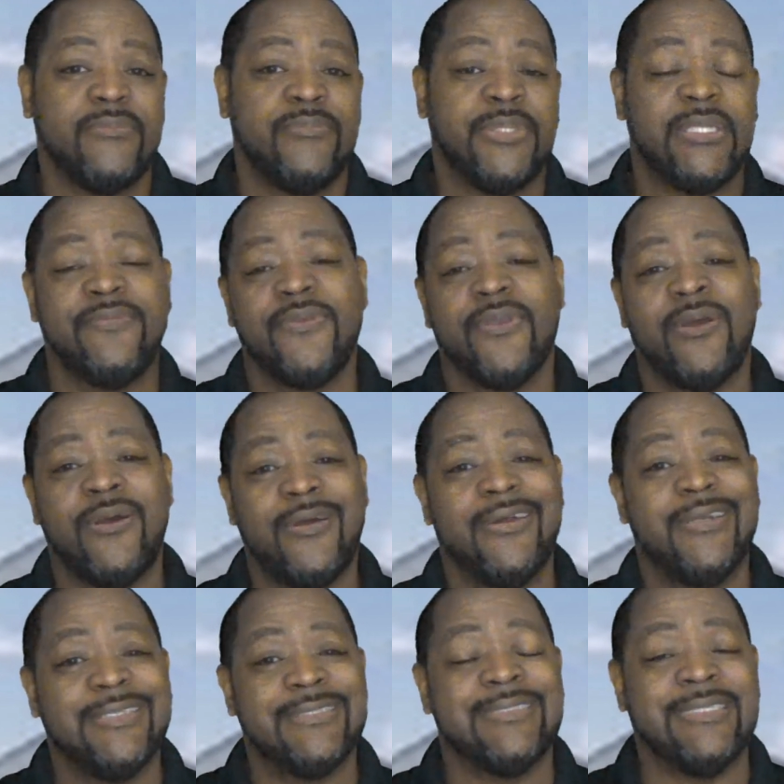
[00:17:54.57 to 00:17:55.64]
But if your
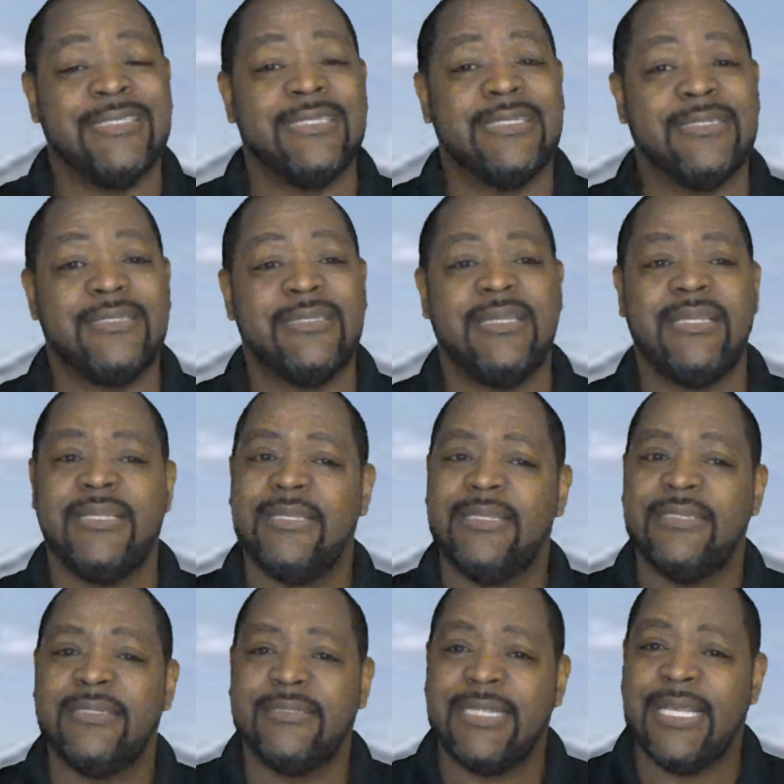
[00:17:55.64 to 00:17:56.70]
heart isn't in it,
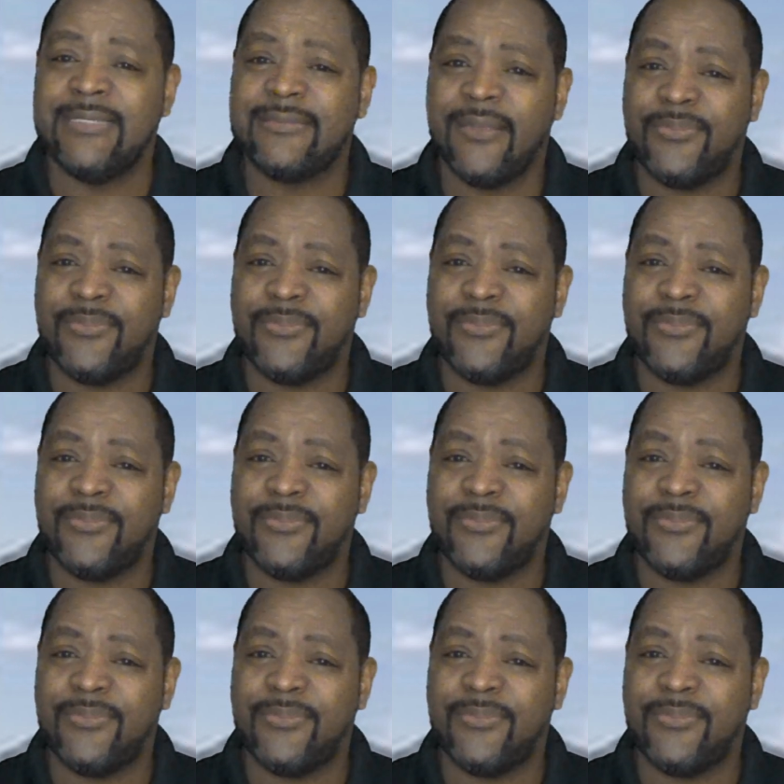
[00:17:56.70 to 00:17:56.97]
that's